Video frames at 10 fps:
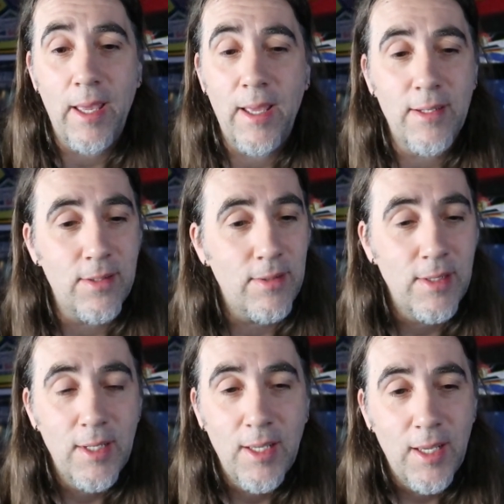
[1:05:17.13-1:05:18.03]
and
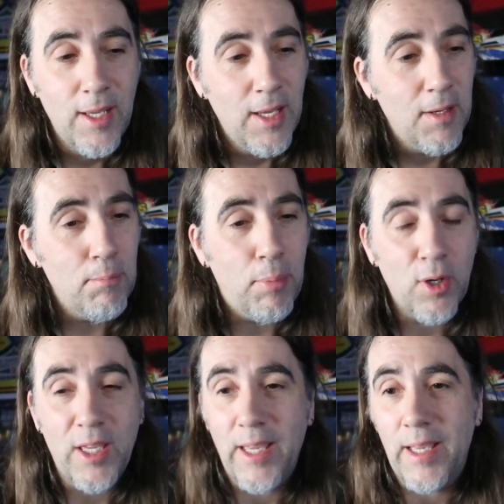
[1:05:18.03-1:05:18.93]

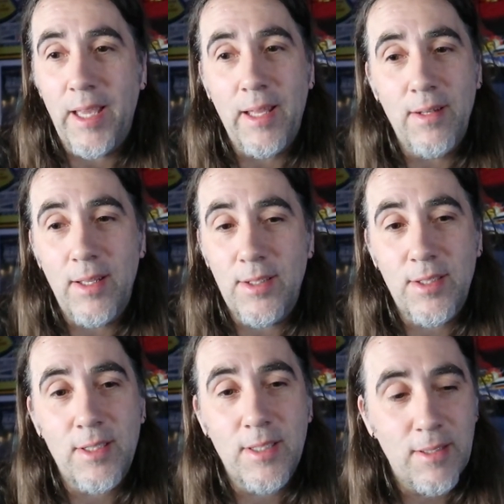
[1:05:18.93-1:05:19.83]
booking, and
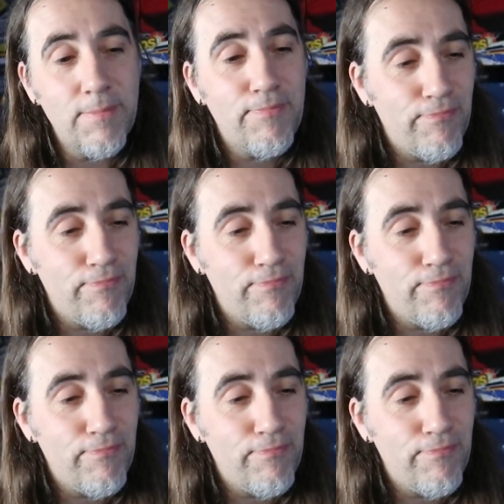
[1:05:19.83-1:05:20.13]
it's